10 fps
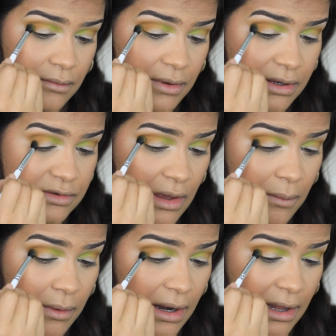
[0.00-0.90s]
because I
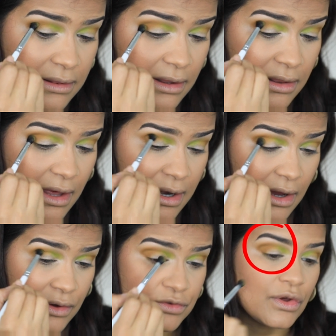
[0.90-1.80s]
blended that
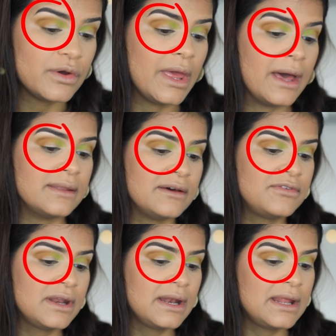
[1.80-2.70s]
out. So yeah,
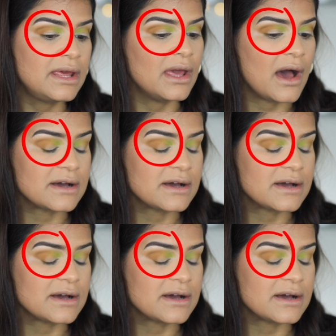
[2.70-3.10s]
definitely it